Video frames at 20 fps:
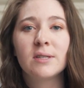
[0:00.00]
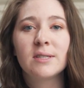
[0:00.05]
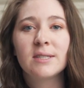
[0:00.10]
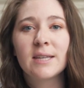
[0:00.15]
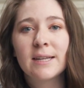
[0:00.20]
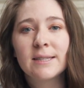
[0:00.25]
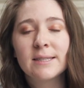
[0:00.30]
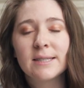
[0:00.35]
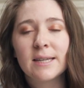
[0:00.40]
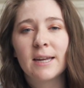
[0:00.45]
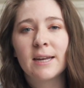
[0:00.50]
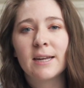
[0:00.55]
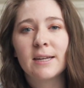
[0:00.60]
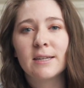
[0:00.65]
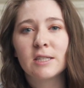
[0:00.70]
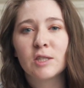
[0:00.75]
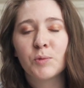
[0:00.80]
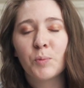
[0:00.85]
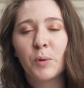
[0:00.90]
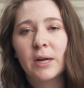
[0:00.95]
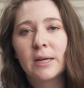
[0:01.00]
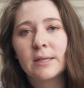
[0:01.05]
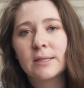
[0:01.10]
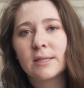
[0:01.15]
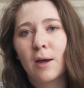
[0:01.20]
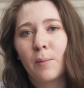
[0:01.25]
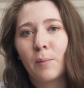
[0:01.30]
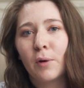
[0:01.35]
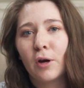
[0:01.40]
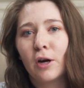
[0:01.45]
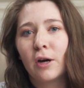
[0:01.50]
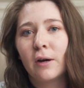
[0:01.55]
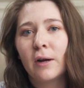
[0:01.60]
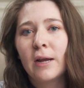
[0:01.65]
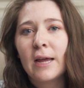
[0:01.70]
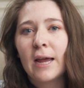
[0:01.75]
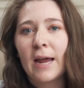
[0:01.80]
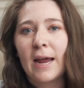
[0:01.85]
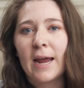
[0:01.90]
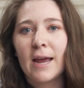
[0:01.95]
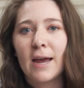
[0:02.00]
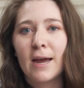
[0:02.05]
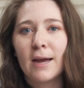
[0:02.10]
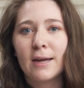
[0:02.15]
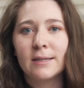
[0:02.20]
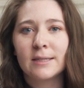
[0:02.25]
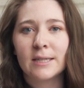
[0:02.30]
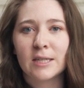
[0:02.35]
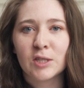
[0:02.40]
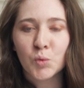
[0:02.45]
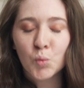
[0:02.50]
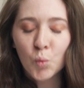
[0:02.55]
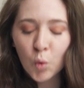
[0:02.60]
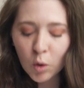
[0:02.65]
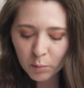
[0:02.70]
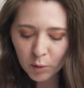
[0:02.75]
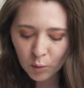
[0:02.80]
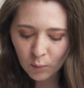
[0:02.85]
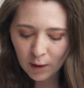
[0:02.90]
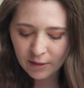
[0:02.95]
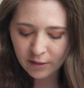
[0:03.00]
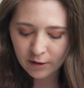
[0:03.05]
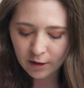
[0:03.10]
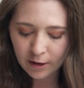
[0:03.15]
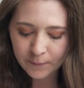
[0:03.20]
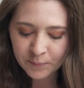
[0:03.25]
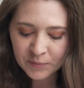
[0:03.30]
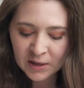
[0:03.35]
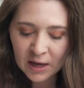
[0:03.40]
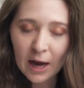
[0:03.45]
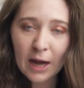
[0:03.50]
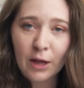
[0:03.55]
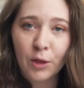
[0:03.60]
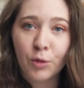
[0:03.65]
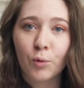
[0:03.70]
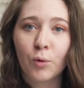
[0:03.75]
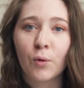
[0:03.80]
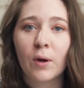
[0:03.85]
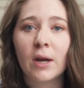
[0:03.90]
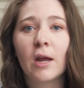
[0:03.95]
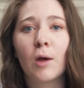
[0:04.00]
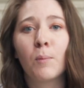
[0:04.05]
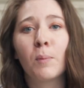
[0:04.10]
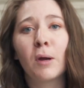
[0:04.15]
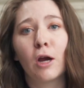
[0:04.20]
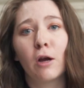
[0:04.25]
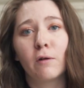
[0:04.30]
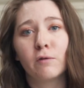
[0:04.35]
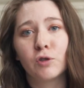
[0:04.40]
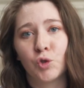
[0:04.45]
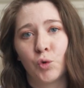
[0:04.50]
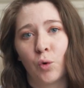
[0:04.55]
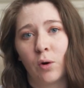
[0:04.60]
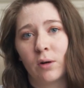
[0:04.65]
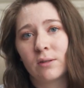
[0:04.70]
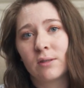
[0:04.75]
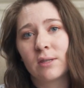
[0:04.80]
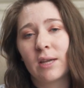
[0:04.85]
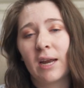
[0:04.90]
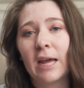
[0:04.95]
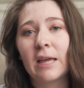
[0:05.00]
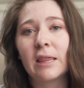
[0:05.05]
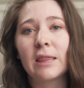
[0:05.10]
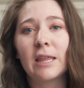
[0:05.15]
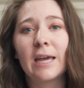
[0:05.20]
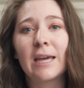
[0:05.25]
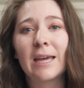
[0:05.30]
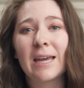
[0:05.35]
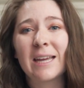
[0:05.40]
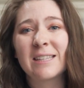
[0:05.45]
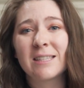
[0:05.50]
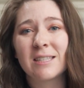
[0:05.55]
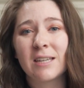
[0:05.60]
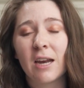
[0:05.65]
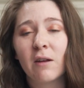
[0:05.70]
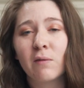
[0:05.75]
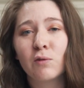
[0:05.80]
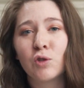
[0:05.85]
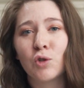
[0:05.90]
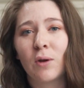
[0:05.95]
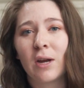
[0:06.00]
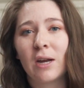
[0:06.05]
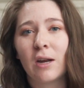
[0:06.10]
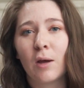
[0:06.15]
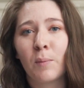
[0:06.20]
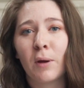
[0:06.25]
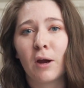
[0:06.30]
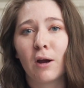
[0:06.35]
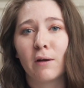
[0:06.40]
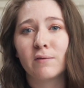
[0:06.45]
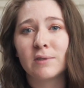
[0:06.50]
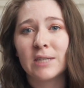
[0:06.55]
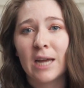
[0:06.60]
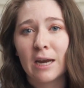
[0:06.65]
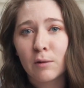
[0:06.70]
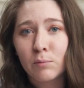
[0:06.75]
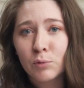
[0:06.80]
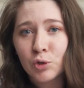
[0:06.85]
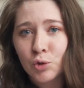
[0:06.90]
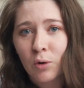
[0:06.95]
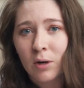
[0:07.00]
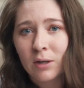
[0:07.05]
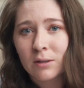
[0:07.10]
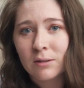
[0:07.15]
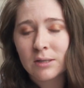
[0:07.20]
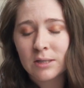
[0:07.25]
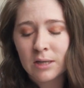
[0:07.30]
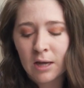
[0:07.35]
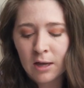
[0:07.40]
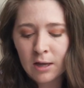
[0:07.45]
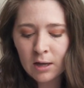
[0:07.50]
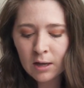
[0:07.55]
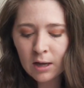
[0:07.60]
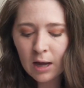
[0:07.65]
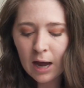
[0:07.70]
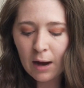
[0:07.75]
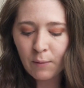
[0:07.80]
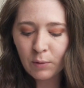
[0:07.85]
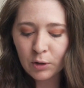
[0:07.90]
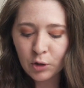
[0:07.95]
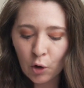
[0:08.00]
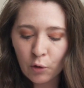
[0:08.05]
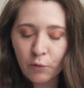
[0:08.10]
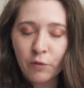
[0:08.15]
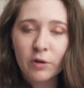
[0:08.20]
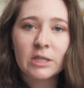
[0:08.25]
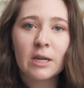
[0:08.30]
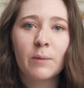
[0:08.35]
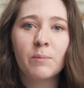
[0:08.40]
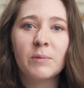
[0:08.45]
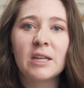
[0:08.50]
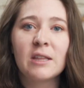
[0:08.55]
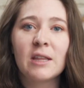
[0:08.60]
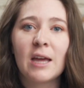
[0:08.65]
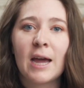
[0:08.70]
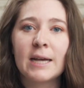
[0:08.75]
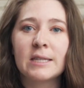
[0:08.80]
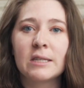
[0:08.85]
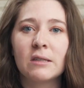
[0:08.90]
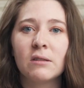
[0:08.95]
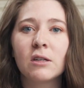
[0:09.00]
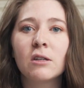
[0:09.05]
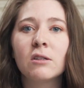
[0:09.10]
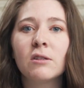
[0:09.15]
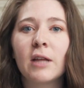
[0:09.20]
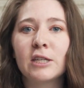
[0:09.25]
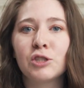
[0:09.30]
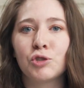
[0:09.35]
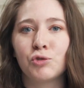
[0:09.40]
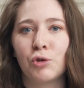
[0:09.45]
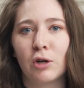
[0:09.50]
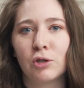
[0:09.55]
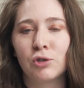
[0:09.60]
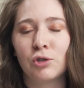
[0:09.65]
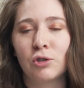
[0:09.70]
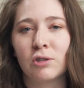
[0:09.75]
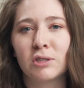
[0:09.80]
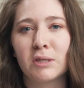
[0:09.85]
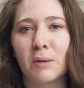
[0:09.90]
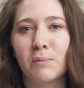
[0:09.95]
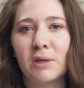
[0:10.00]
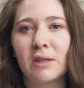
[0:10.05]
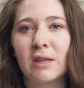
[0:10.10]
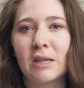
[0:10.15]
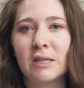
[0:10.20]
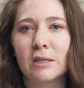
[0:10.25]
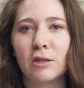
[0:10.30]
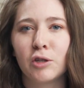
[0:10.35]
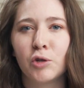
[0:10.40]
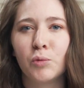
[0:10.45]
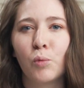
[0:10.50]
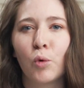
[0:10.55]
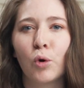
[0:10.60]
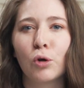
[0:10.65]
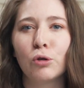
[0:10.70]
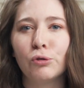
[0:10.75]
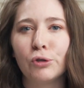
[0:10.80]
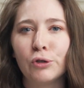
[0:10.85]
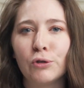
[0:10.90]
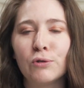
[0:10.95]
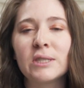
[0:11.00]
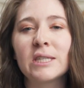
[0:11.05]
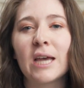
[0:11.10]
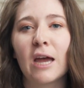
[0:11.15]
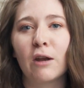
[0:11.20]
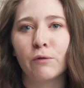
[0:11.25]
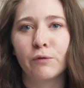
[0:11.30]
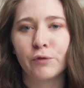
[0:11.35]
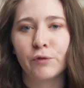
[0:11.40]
since it is spring and summer and it's warmer weather, I threw in a pair of shorts. And I think instead of doing a pair of denim shorts, I would go for something that has a little less structure, something that's a little more loose and